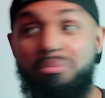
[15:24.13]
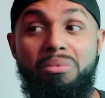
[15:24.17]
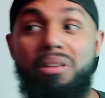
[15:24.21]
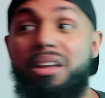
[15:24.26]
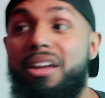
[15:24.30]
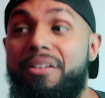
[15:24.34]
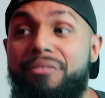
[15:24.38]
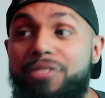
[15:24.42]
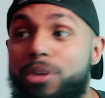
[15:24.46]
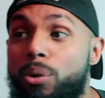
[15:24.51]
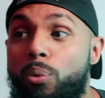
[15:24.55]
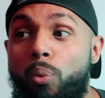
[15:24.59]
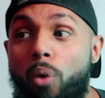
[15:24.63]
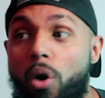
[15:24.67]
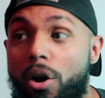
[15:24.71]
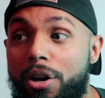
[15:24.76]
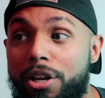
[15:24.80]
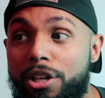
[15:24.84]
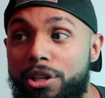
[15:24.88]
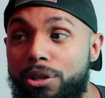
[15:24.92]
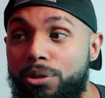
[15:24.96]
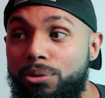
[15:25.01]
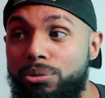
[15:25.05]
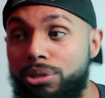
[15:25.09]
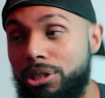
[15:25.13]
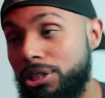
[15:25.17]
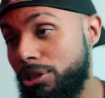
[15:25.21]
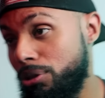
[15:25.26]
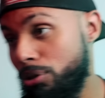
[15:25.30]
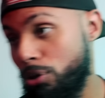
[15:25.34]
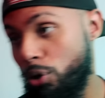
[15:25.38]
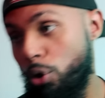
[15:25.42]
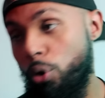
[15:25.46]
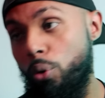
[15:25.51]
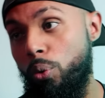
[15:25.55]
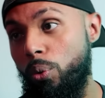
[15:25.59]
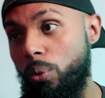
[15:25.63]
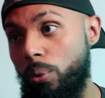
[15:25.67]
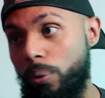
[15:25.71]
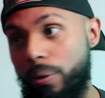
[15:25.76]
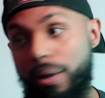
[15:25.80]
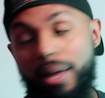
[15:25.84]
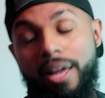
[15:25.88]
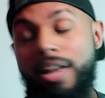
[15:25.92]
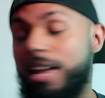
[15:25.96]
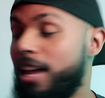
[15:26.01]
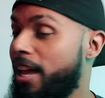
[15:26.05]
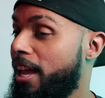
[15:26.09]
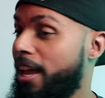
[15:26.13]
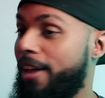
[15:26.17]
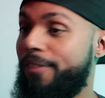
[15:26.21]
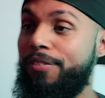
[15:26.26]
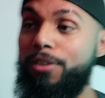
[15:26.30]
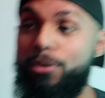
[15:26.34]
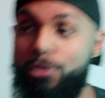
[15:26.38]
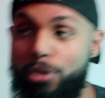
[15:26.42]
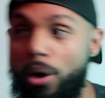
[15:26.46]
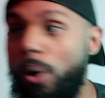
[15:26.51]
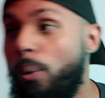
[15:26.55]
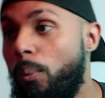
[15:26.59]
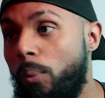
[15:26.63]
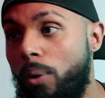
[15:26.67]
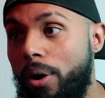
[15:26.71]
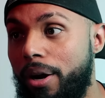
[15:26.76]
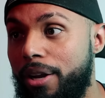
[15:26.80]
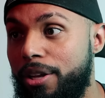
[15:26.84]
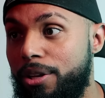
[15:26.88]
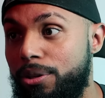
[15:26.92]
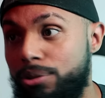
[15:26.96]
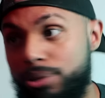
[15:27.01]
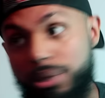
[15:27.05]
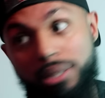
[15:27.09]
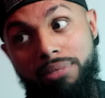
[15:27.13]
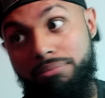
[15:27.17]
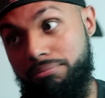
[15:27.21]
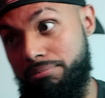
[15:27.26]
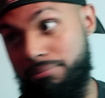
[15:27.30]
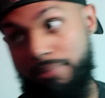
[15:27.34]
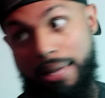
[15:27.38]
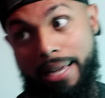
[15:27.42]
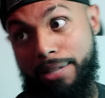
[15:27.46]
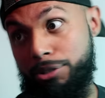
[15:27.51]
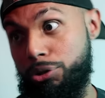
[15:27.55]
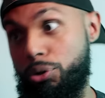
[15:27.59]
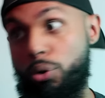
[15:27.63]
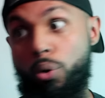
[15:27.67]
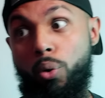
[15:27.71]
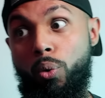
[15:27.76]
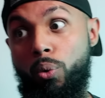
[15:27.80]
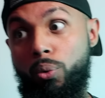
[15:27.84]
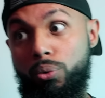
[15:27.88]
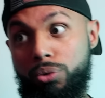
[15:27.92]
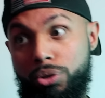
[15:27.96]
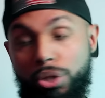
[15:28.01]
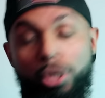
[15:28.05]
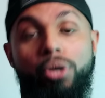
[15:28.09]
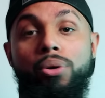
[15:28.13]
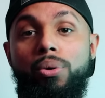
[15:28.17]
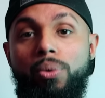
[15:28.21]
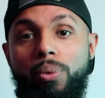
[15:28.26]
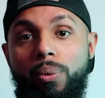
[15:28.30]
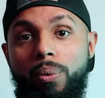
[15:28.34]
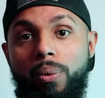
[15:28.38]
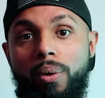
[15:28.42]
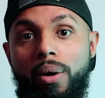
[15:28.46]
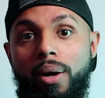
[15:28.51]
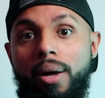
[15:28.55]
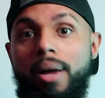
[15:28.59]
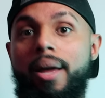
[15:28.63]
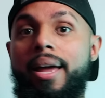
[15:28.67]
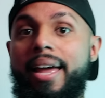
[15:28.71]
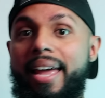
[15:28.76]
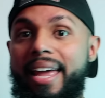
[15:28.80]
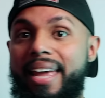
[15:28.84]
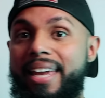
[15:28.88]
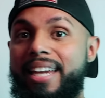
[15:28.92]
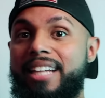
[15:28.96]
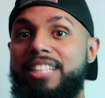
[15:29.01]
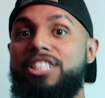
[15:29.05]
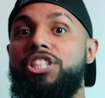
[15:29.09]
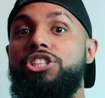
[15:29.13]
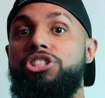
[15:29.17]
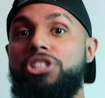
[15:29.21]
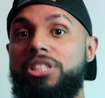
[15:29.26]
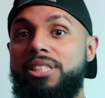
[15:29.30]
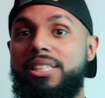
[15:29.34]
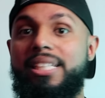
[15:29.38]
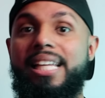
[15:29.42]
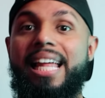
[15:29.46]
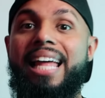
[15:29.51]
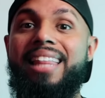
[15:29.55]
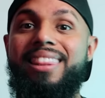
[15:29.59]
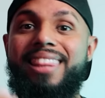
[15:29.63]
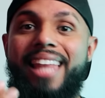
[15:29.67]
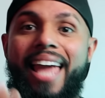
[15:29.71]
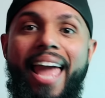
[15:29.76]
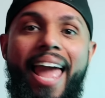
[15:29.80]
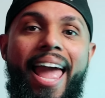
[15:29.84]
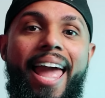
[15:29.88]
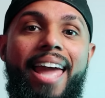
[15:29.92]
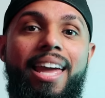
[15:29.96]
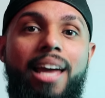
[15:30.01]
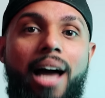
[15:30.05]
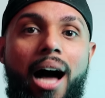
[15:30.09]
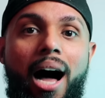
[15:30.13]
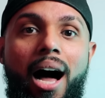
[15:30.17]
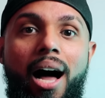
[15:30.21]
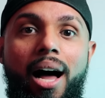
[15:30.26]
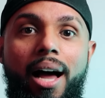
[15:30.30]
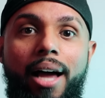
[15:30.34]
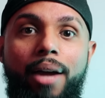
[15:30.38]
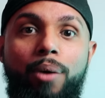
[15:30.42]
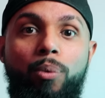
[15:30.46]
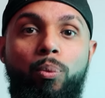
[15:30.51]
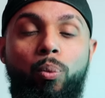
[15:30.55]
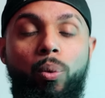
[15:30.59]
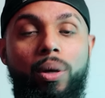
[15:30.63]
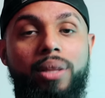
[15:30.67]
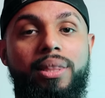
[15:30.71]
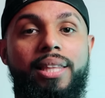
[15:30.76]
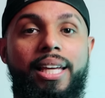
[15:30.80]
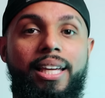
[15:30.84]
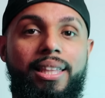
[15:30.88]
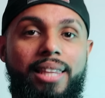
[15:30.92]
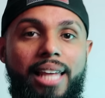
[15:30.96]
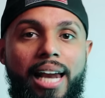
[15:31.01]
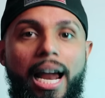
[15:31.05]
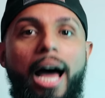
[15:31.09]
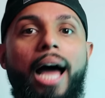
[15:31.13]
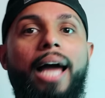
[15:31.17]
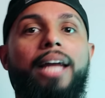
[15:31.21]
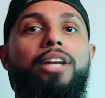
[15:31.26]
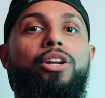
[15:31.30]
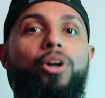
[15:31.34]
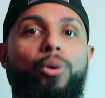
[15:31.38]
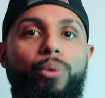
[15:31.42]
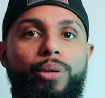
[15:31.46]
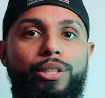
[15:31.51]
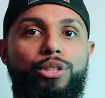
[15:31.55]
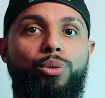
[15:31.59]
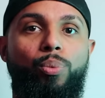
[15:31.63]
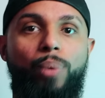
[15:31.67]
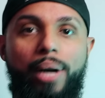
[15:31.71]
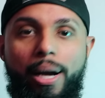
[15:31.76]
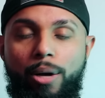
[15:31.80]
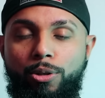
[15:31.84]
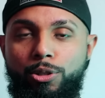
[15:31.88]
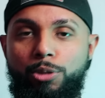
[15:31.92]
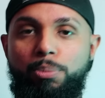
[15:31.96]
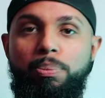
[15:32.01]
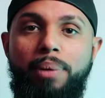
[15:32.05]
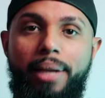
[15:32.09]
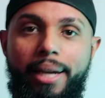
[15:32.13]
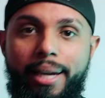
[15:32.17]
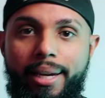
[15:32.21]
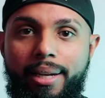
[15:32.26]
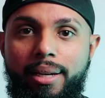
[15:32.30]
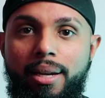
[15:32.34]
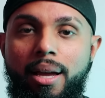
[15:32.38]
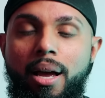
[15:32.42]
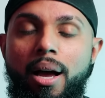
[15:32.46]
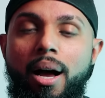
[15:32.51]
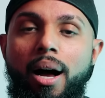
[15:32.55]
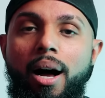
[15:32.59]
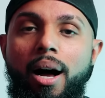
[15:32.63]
If you want to use it, cool. If you don't want to use it, that's cool too. In addition to that, the AI, one thing that I noticed when I was playing